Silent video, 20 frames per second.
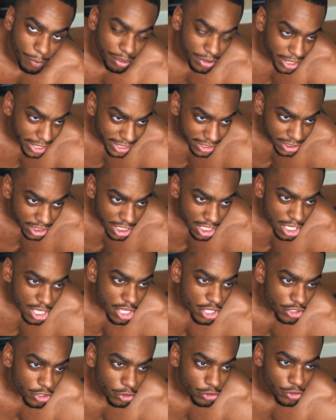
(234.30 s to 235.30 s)
planks,
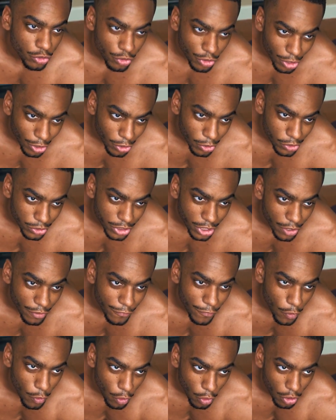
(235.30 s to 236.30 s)
you'll do those
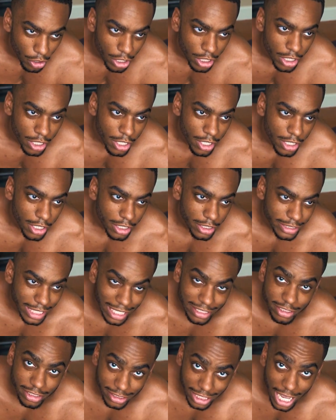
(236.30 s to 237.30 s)
for,
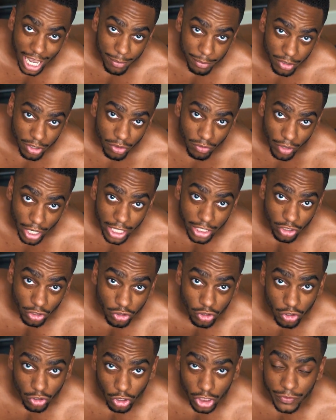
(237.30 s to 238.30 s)
that's a timer, right? You'll
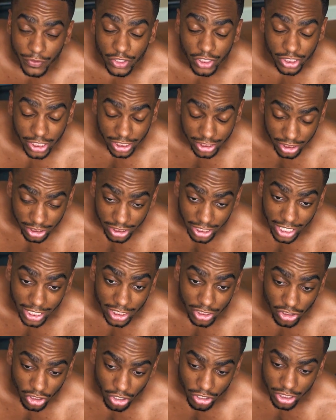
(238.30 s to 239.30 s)
do those for 60
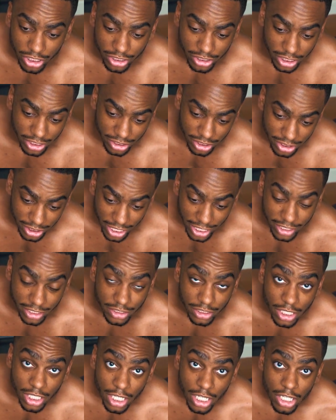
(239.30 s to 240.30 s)
seconds, 30 to 60
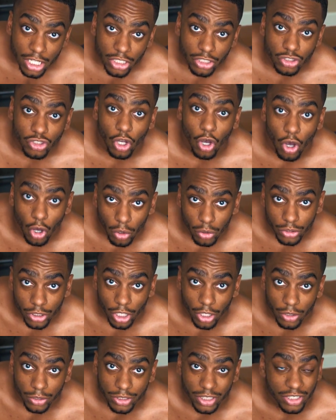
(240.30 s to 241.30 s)
seconds. So hold
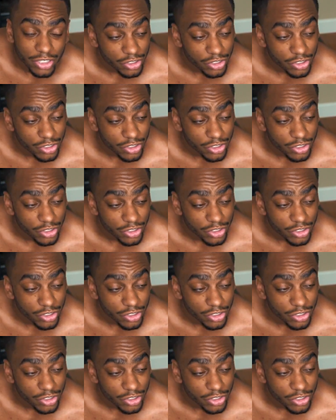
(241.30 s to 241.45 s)
those.